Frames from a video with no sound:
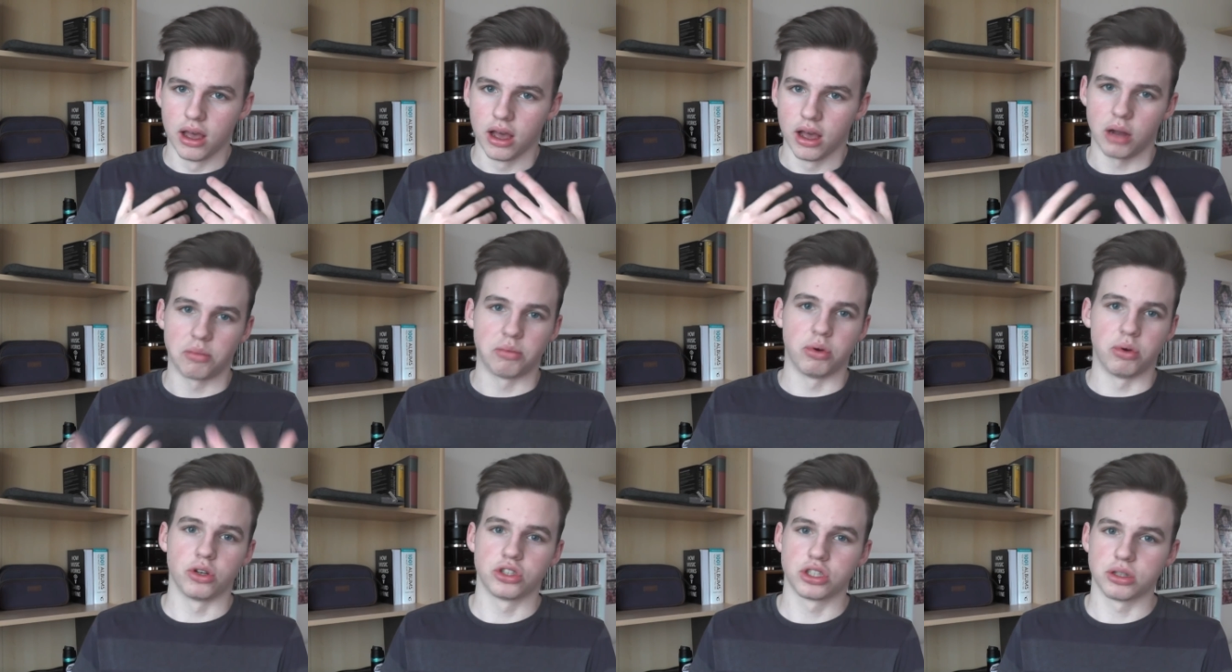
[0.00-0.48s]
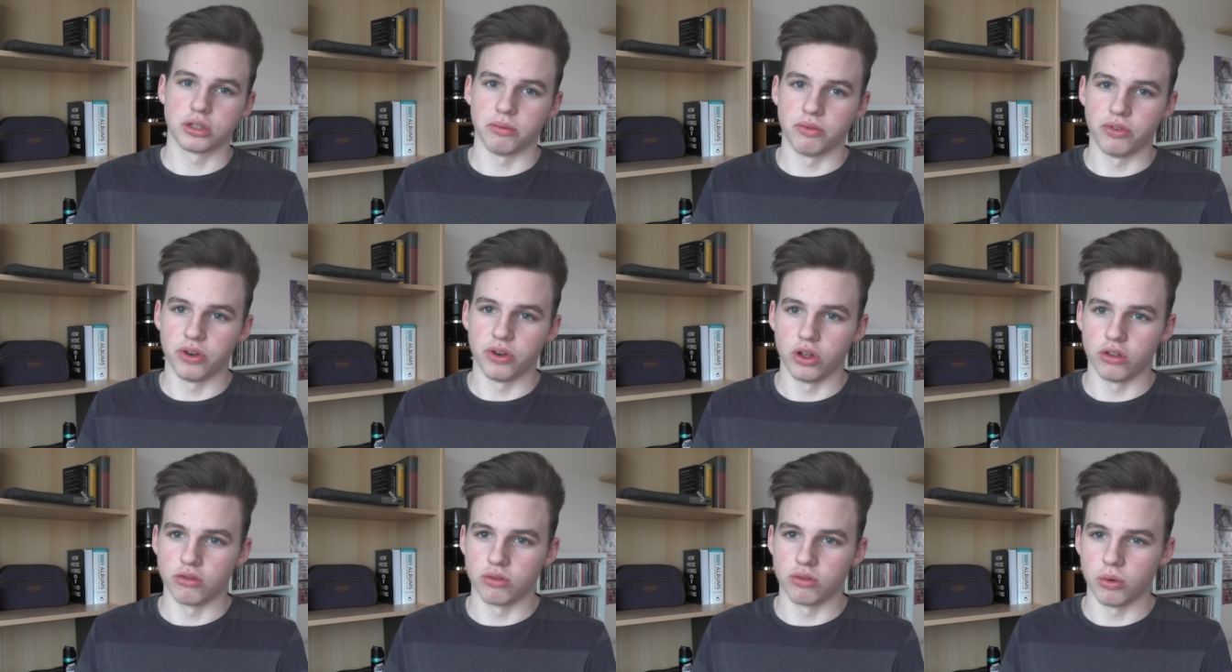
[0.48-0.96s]
I'd push them
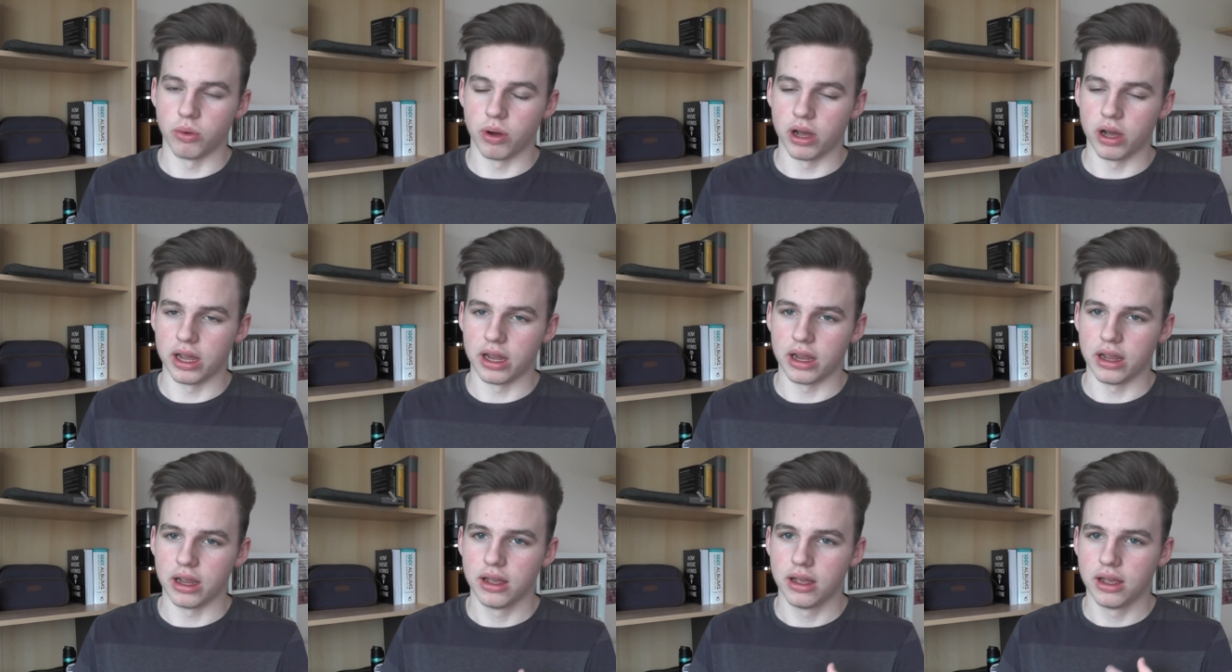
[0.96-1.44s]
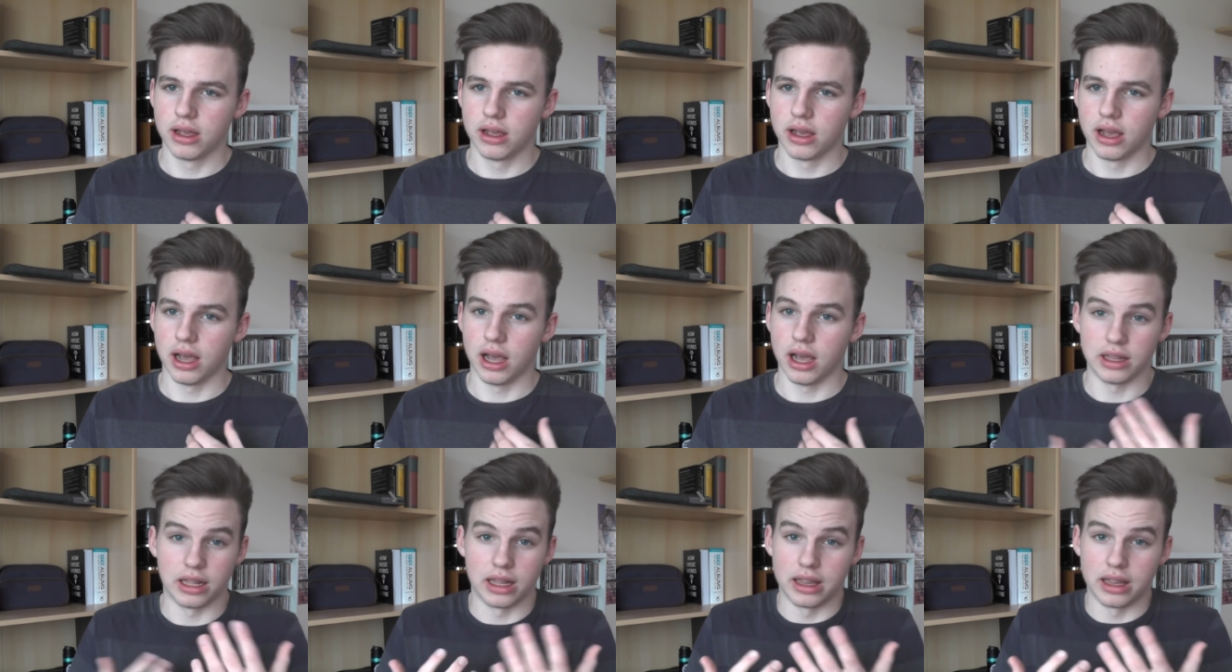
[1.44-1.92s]
further away.
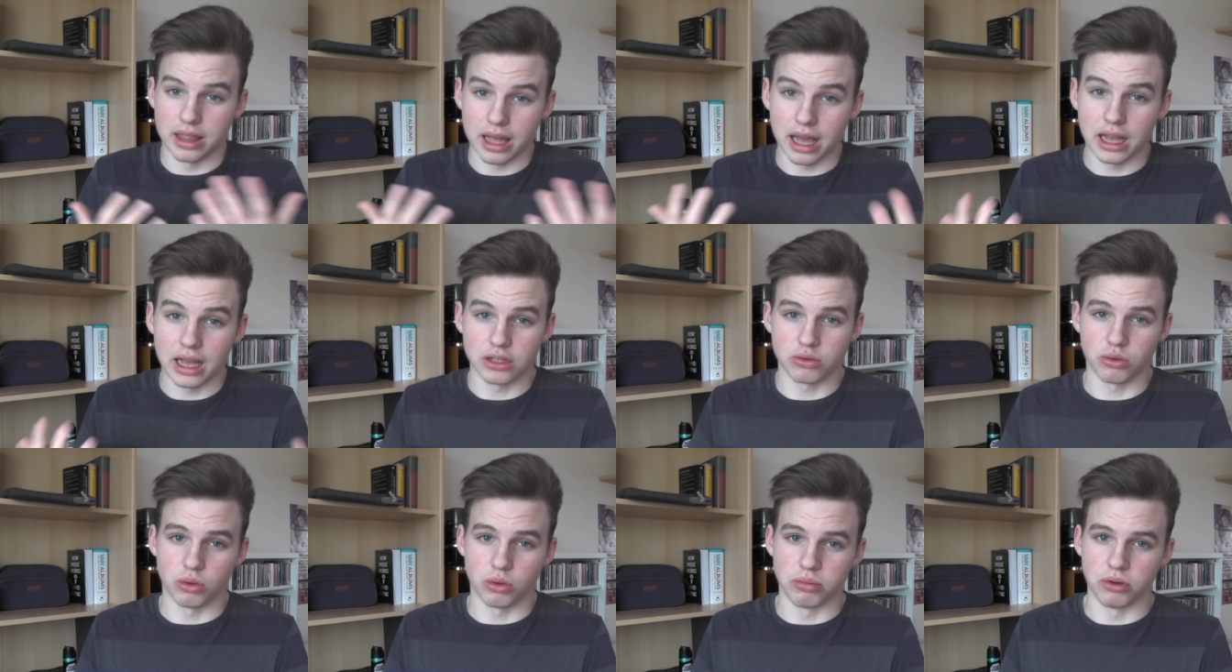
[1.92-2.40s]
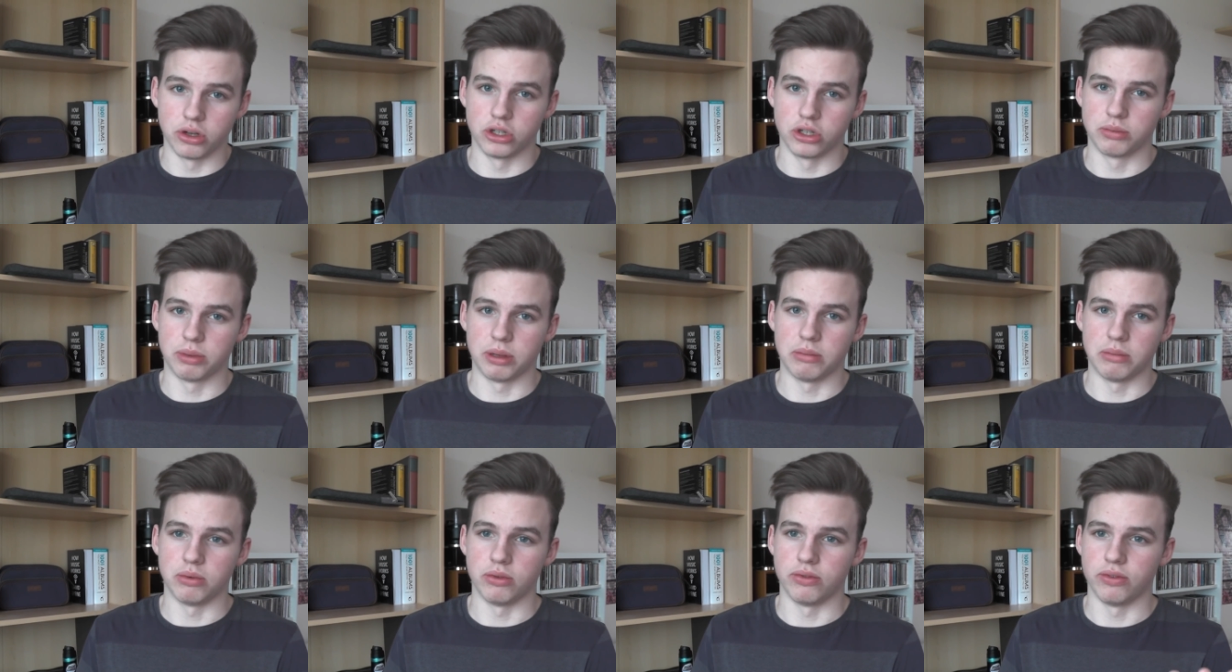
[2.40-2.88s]
And then that's what
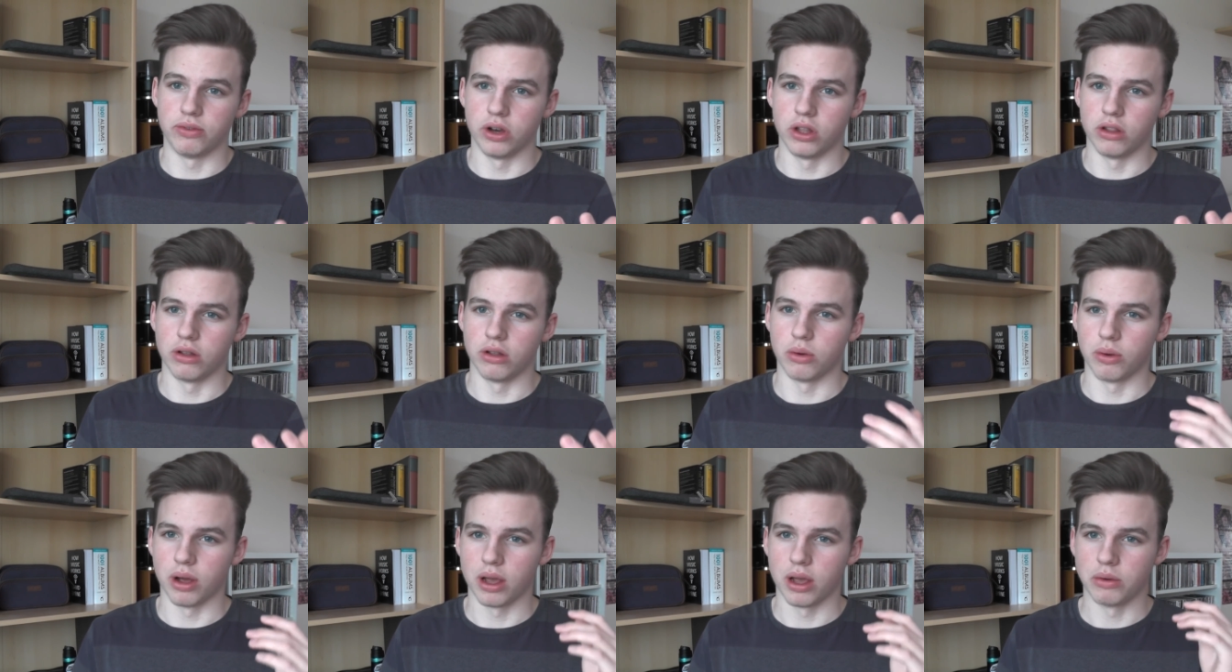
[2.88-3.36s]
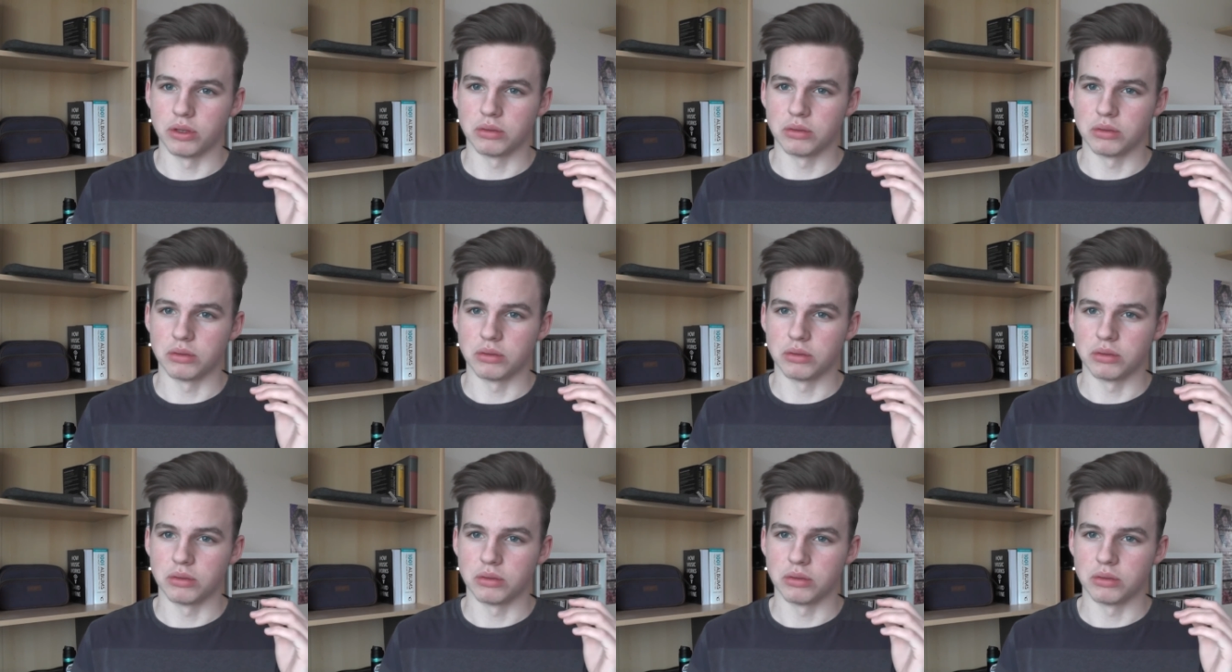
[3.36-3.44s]
pushed people further away,